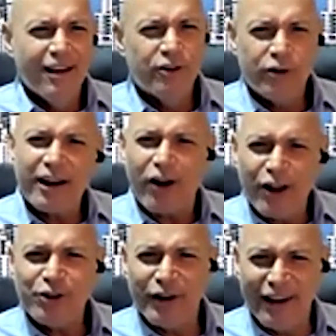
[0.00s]
there's a
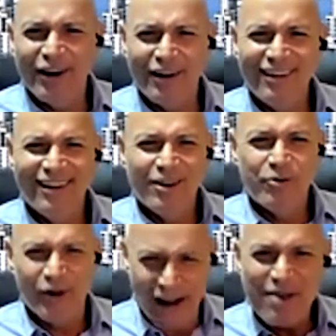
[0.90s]
country here
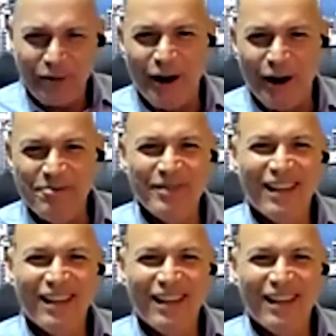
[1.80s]
where I'm from